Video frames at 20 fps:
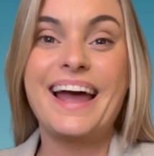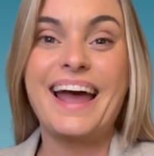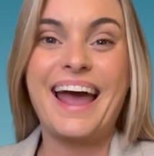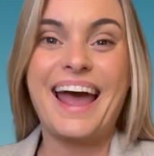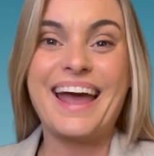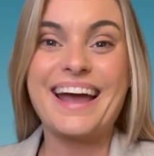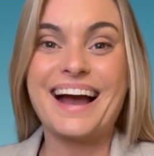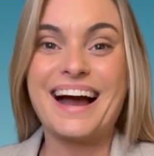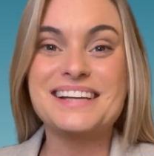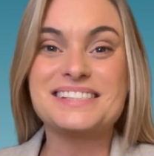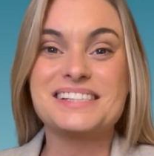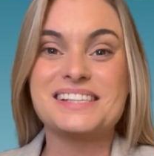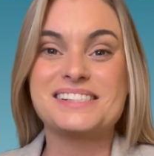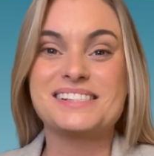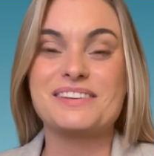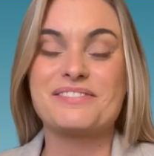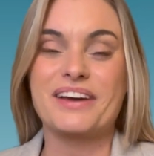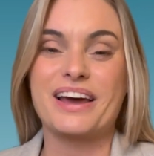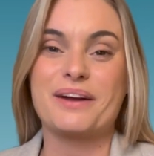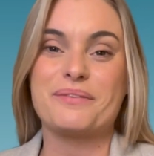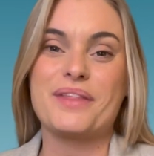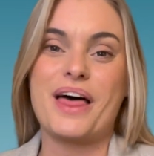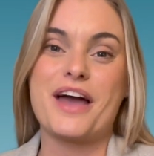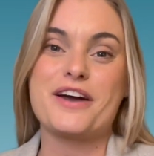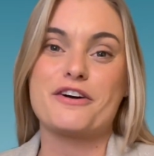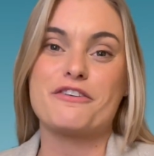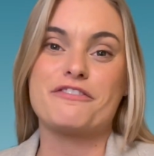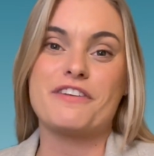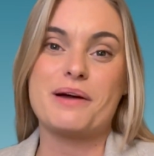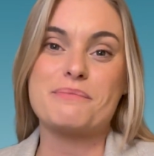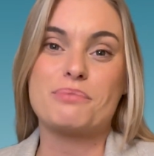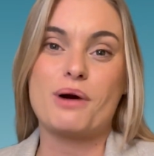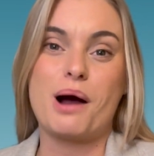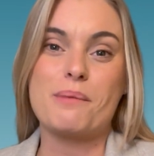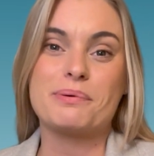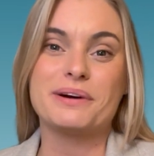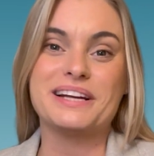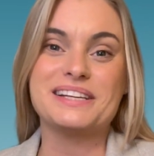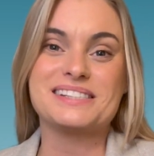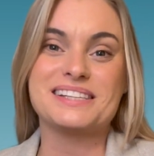Hey guys, it's Savannah with I Go Find
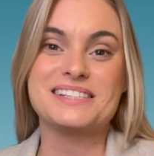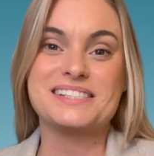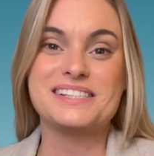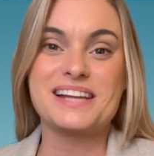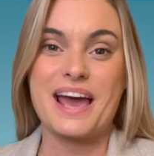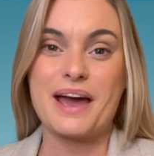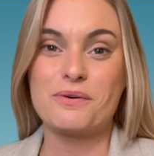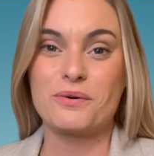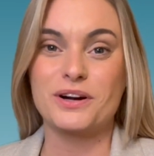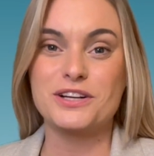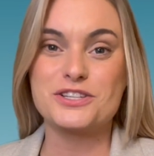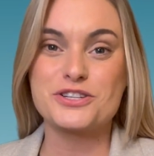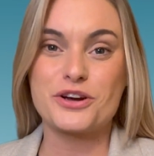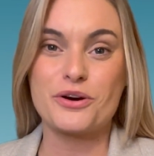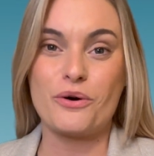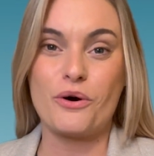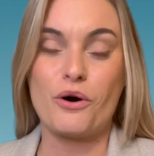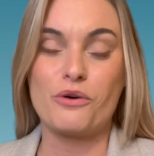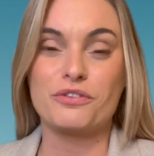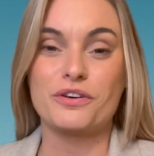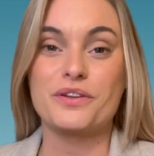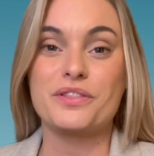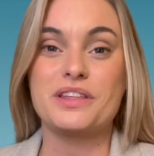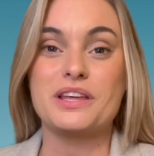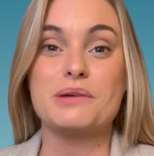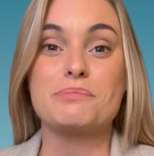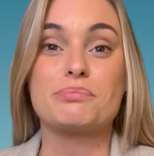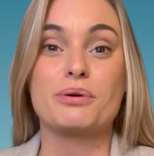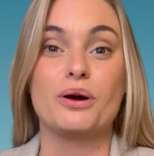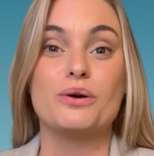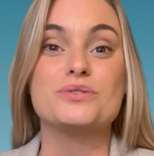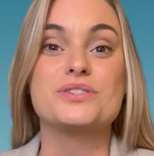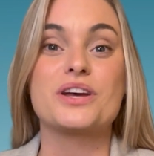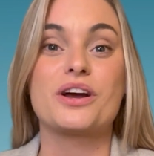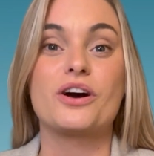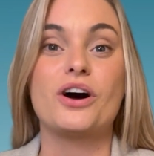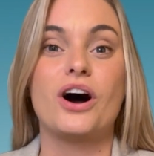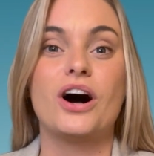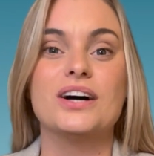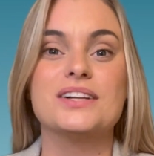Properties, and today I wanted to go over the pros
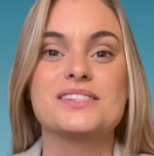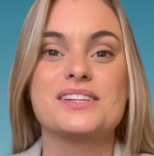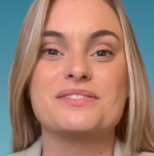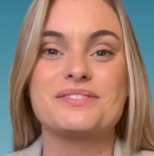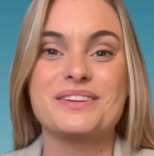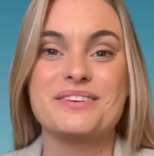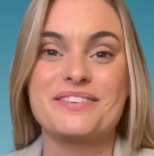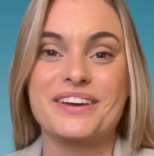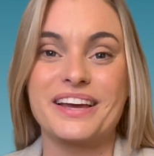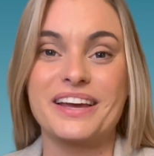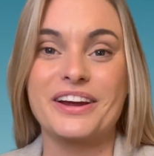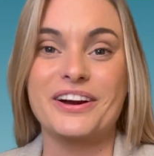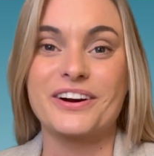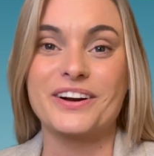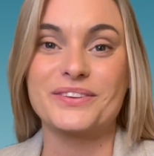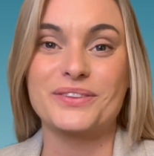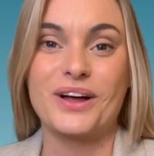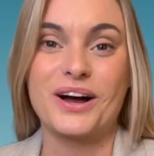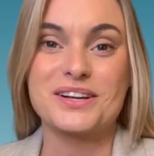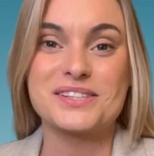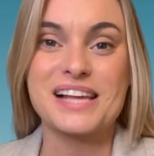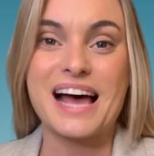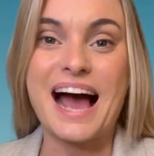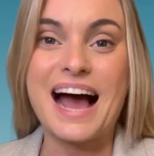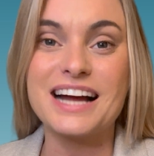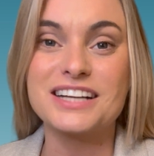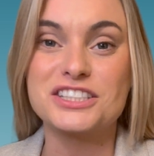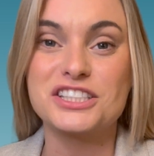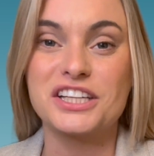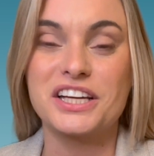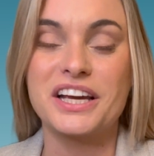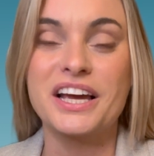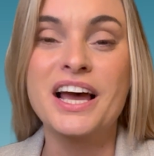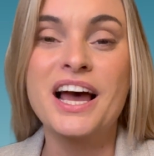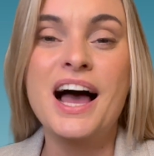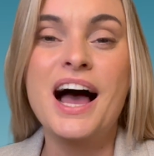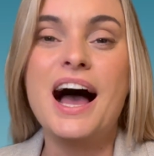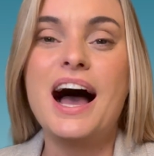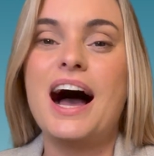and cons of living here in Loxahatchee.